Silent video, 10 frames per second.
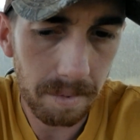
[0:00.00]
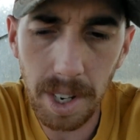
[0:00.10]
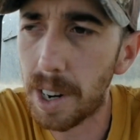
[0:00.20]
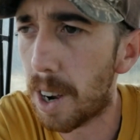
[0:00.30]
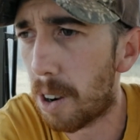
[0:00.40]

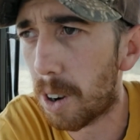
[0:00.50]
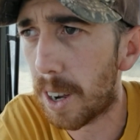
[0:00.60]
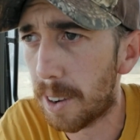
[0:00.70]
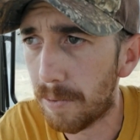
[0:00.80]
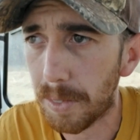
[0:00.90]
You
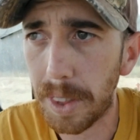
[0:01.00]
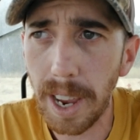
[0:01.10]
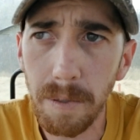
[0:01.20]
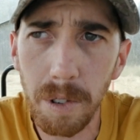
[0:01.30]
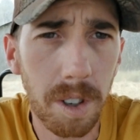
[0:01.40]
know,
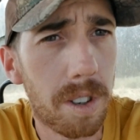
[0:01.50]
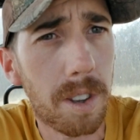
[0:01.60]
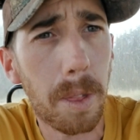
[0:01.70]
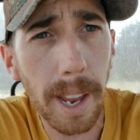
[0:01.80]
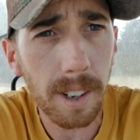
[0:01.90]

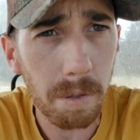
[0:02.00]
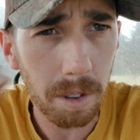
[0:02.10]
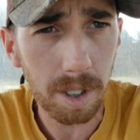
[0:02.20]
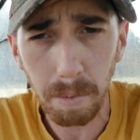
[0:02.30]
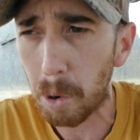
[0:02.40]
thanks for
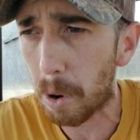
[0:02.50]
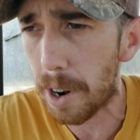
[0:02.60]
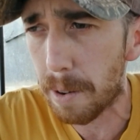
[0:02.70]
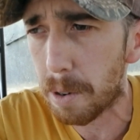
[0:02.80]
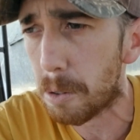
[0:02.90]
the support,
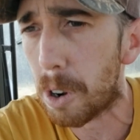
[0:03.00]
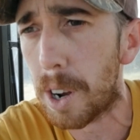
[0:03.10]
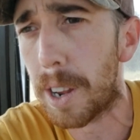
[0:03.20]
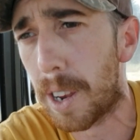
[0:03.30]
everyone.